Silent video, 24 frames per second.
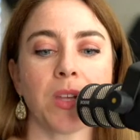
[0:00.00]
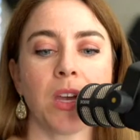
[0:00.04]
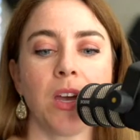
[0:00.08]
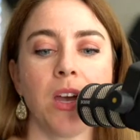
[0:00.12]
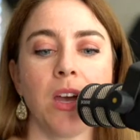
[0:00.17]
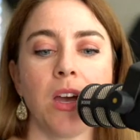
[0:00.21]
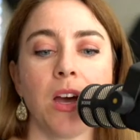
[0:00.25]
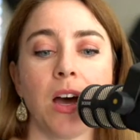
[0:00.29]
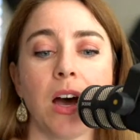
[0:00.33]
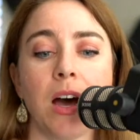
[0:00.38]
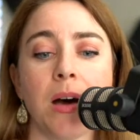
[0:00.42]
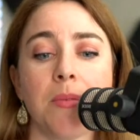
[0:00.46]

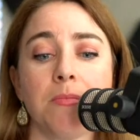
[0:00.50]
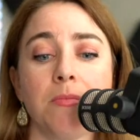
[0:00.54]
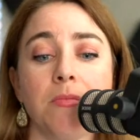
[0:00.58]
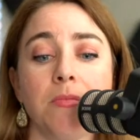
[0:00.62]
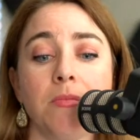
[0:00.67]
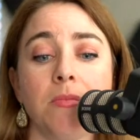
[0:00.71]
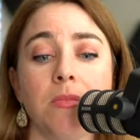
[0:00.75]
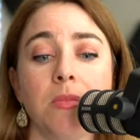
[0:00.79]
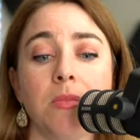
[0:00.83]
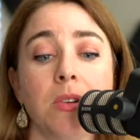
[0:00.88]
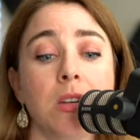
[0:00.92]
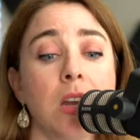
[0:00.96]

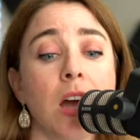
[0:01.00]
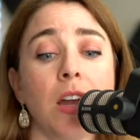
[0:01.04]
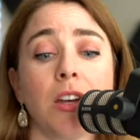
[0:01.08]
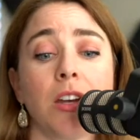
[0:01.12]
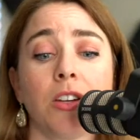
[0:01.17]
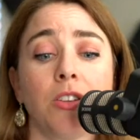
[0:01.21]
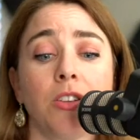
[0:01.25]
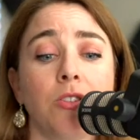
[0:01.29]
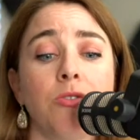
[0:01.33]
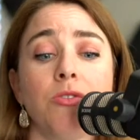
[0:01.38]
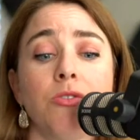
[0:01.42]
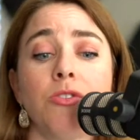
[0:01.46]
Not
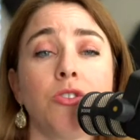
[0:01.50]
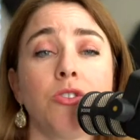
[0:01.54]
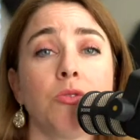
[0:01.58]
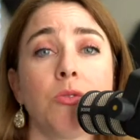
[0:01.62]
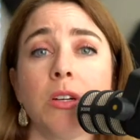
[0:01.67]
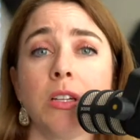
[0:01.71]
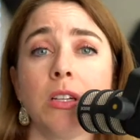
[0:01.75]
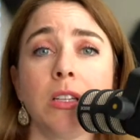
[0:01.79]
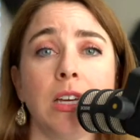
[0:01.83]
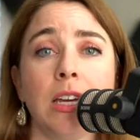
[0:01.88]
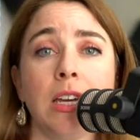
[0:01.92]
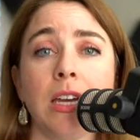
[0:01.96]

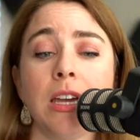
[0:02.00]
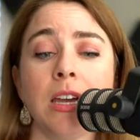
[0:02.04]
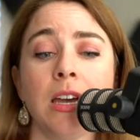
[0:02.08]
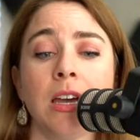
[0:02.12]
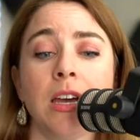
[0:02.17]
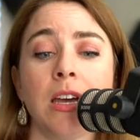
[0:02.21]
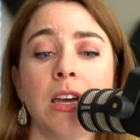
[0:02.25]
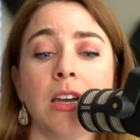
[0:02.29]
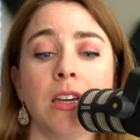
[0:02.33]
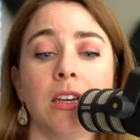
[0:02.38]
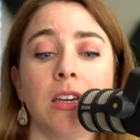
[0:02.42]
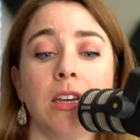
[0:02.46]
usually.
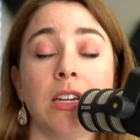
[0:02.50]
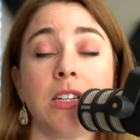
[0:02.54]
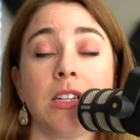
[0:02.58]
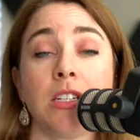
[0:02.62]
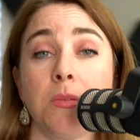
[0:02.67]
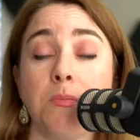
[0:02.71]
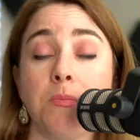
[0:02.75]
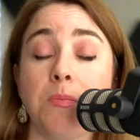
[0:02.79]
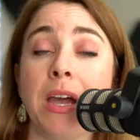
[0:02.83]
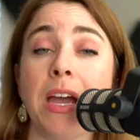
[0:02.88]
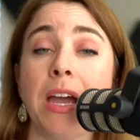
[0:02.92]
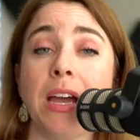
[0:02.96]
It
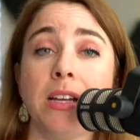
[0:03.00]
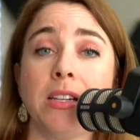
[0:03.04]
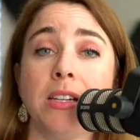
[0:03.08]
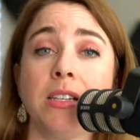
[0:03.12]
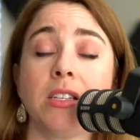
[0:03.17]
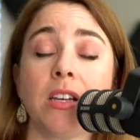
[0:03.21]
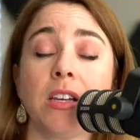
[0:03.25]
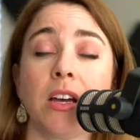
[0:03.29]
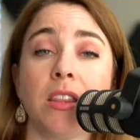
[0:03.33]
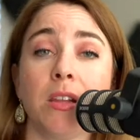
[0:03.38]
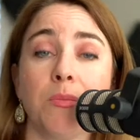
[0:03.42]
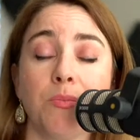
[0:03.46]
depends
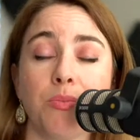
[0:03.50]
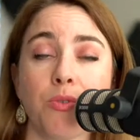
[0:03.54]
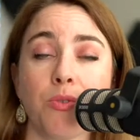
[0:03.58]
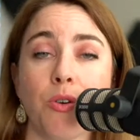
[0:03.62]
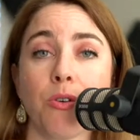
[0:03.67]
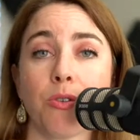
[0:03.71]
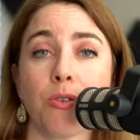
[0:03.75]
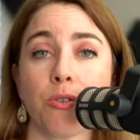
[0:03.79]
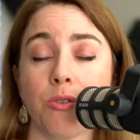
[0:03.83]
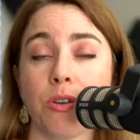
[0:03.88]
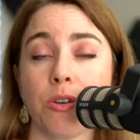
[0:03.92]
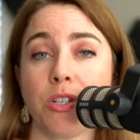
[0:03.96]
on the
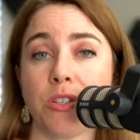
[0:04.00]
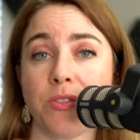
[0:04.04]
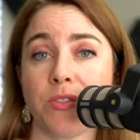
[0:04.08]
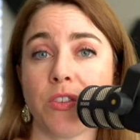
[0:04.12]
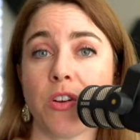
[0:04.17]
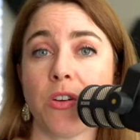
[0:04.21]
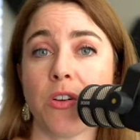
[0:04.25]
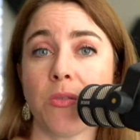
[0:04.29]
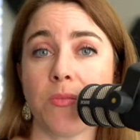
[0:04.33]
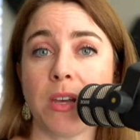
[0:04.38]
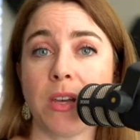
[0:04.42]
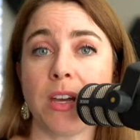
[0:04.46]
brokerage
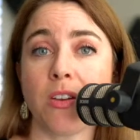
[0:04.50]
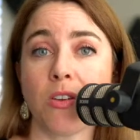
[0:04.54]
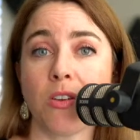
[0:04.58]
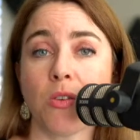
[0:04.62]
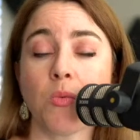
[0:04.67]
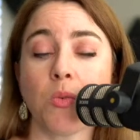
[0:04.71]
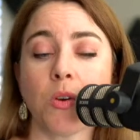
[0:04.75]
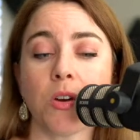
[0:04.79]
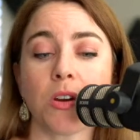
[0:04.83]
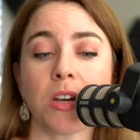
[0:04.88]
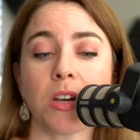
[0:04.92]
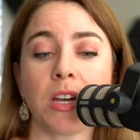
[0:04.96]
firm that you're
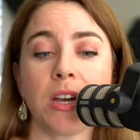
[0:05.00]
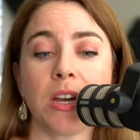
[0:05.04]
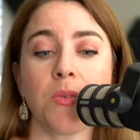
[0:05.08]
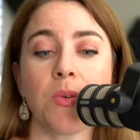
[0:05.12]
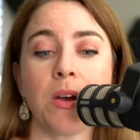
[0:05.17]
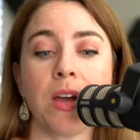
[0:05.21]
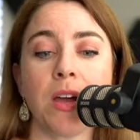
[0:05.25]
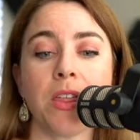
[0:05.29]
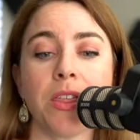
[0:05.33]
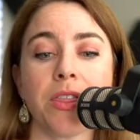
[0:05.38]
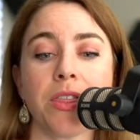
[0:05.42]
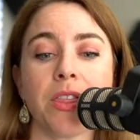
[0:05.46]
working
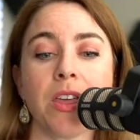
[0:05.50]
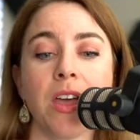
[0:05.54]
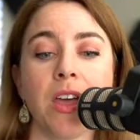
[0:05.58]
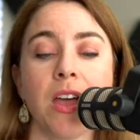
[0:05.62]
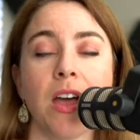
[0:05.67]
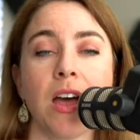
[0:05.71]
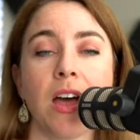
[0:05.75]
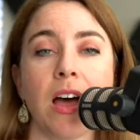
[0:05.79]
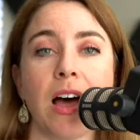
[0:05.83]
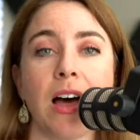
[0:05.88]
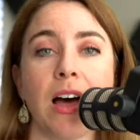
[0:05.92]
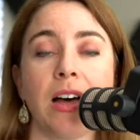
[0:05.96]
with.
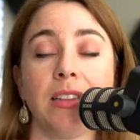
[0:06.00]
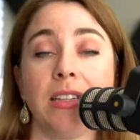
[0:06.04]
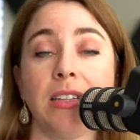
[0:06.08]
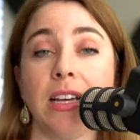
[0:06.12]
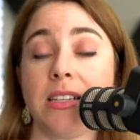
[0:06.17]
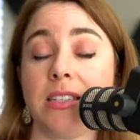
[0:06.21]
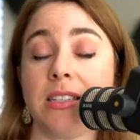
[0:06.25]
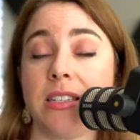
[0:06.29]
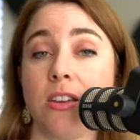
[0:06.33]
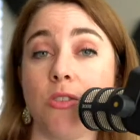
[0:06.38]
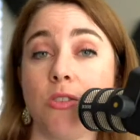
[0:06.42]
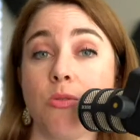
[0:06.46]
Let's
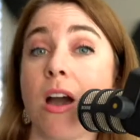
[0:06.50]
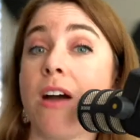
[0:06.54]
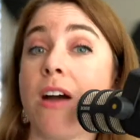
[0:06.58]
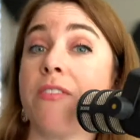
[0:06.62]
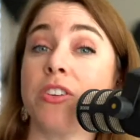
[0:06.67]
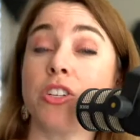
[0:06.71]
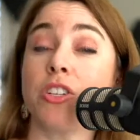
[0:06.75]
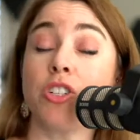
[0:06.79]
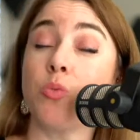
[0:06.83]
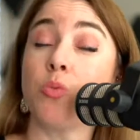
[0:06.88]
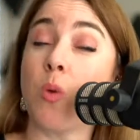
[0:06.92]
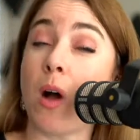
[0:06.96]
say you have a
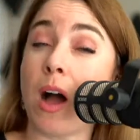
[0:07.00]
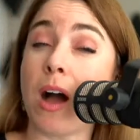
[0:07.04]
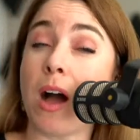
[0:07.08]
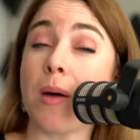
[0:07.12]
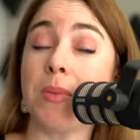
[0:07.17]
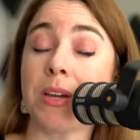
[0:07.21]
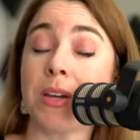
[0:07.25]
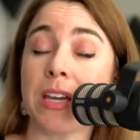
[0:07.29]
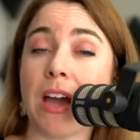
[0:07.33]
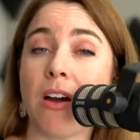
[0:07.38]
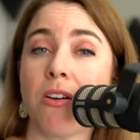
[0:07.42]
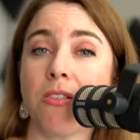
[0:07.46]
Schwab
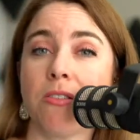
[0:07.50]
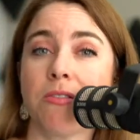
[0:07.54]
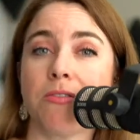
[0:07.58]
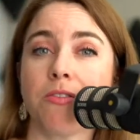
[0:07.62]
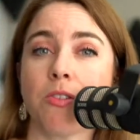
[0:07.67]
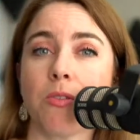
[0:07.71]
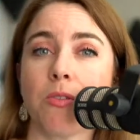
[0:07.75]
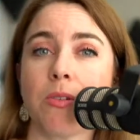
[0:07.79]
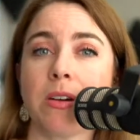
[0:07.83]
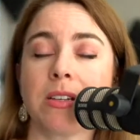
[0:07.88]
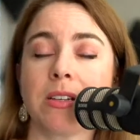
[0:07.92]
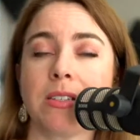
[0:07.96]
account, for
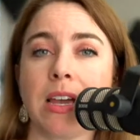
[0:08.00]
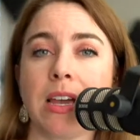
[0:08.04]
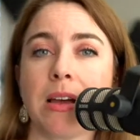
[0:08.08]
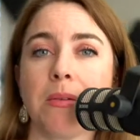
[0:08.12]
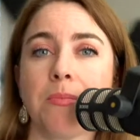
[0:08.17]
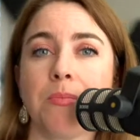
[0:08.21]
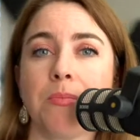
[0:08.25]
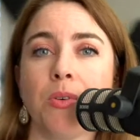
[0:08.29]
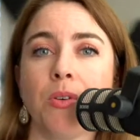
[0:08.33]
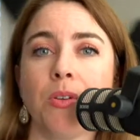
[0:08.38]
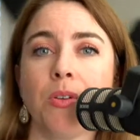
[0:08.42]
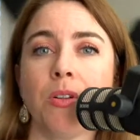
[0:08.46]

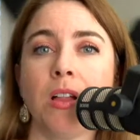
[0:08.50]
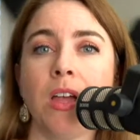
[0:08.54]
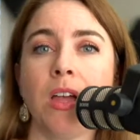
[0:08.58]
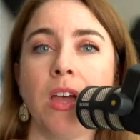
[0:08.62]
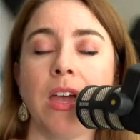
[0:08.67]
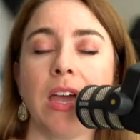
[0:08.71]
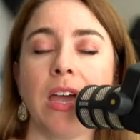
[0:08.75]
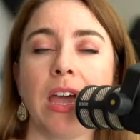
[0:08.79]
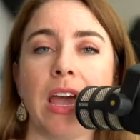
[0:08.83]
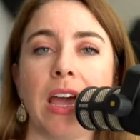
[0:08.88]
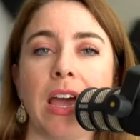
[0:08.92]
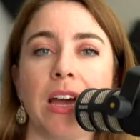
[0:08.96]
example,
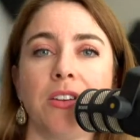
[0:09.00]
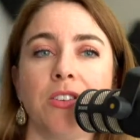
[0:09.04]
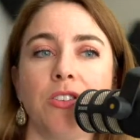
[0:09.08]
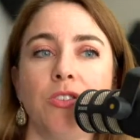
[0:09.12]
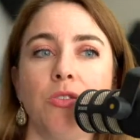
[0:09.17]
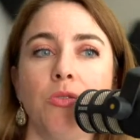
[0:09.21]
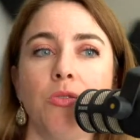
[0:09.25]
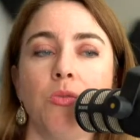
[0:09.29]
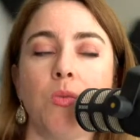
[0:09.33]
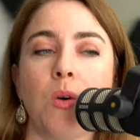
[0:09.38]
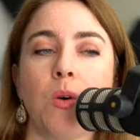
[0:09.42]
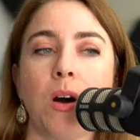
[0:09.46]
and you
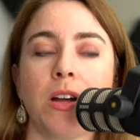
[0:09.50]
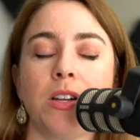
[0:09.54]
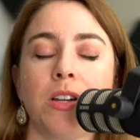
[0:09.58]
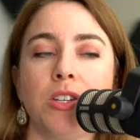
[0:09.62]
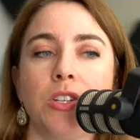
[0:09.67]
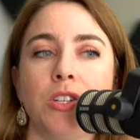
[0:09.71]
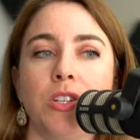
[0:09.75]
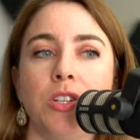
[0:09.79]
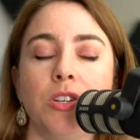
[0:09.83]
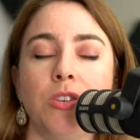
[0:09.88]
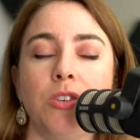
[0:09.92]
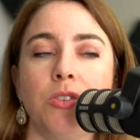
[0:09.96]
want
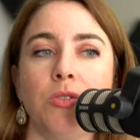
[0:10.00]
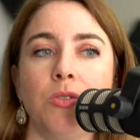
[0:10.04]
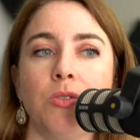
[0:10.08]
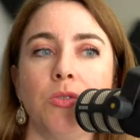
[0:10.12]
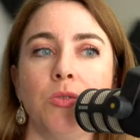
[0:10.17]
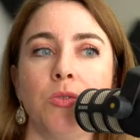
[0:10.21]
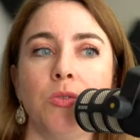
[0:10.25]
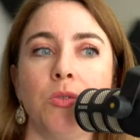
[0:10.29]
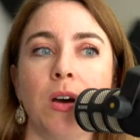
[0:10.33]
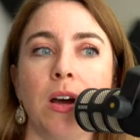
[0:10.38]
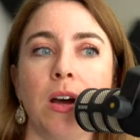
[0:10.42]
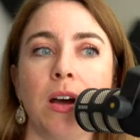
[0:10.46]

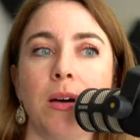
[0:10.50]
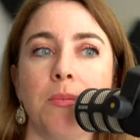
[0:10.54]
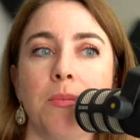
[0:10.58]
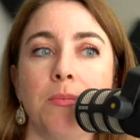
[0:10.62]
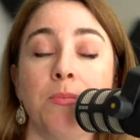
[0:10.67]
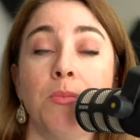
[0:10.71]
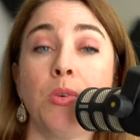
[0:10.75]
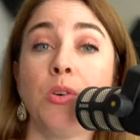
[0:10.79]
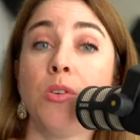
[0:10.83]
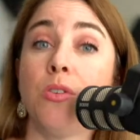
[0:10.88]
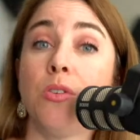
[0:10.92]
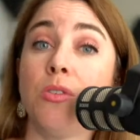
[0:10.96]
to
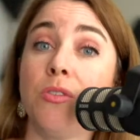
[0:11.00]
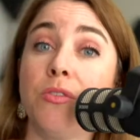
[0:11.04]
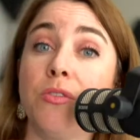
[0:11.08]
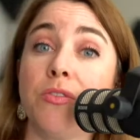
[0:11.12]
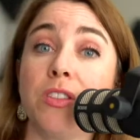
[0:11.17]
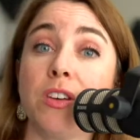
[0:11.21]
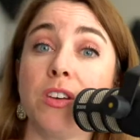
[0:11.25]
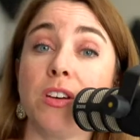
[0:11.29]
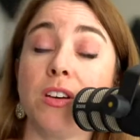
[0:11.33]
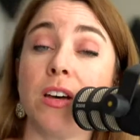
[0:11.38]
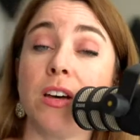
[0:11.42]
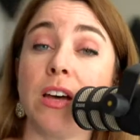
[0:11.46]
move
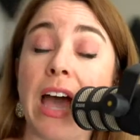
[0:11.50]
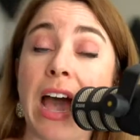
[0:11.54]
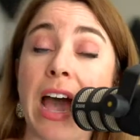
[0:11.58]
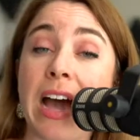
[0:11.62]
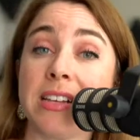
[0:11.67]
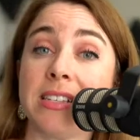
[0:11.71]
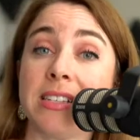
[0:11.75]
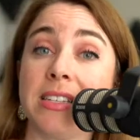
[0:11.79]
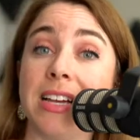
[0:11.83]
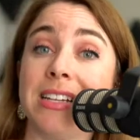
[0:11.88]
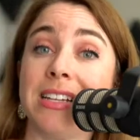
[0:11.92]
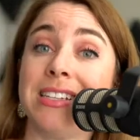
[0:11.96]
the
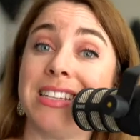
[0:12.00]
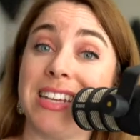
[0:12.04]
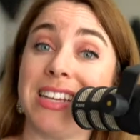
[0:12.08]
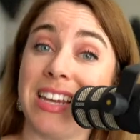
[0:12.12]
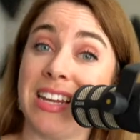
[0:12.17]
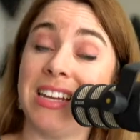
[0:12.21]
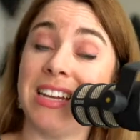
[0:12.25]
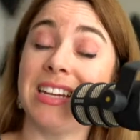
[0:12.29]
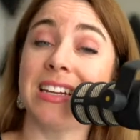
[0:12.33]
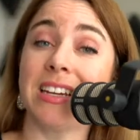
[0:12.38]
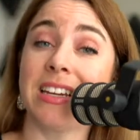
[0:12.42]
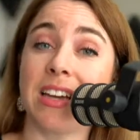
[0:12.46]
assets
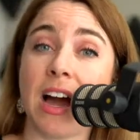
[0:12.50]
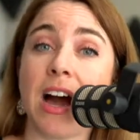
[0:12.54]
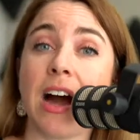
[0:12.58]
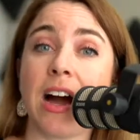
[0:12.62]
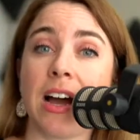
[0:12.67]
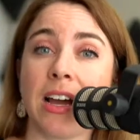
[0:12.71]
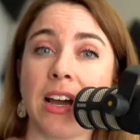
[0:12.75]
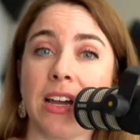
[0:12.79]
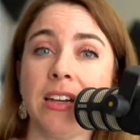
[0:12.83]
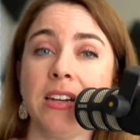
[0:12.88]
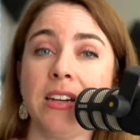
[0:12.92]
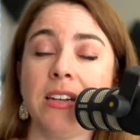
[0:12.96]
in
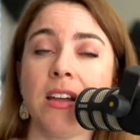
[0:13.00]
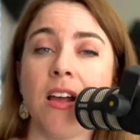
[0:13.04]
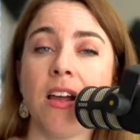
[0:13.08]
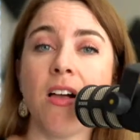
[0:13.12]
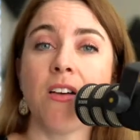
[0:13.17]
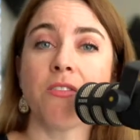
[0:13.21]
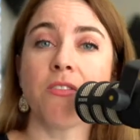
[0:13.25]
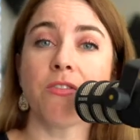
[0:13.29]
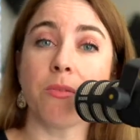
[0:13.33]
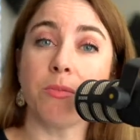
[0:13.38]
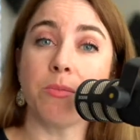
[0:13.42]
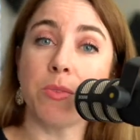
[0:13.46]
kind
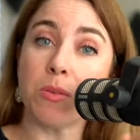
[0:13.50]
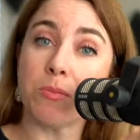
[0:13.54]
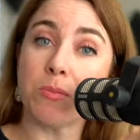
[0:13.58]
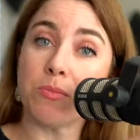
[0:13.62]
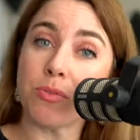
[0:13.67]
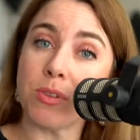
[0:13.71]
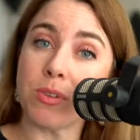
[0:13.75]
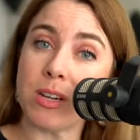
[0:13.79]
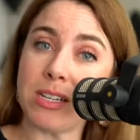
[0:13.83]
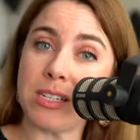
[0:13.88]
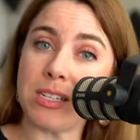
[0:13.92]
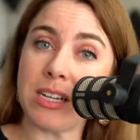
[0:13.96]
from your
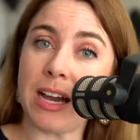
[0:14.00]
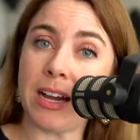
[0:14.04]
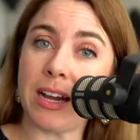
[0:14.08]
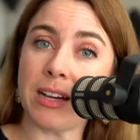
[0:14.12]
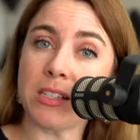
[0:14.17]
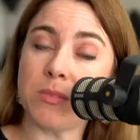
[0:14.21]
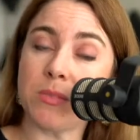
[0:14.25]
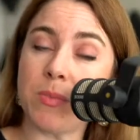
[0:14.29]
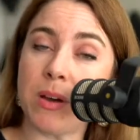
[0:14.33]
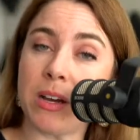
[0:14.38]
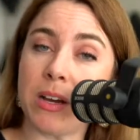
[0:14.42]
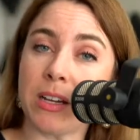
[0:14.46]
pre-tax
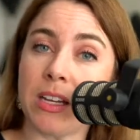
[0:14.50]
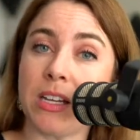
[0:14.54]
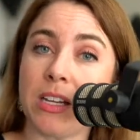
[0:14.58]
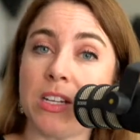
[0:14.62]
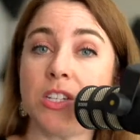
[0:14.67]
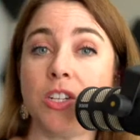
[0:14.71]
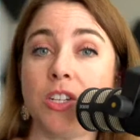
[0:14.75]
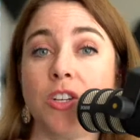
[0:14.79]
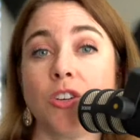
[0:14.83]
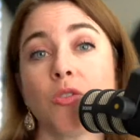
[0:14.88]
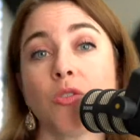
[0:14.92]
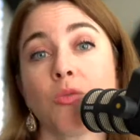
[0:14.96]
bucket to
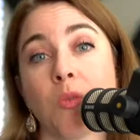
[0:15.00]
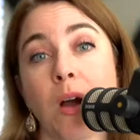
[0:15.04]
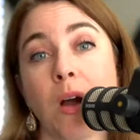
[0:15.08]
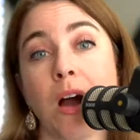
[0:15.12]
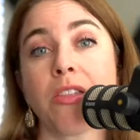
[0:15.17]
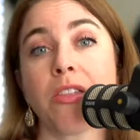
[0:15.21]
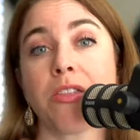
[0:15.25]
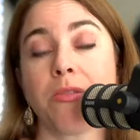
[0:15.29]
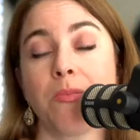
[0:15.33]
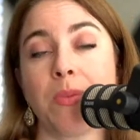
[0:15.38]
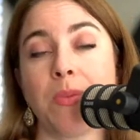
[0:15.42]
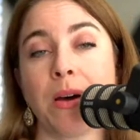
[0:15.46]
your
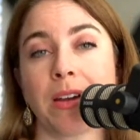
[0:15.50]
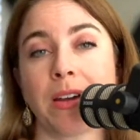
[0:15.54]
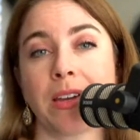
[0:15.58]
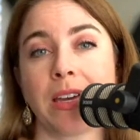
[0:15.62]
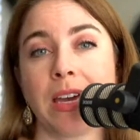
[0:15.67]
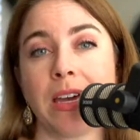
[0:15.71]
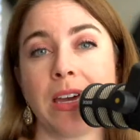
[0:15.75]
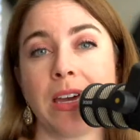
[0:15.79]
Roth bucket.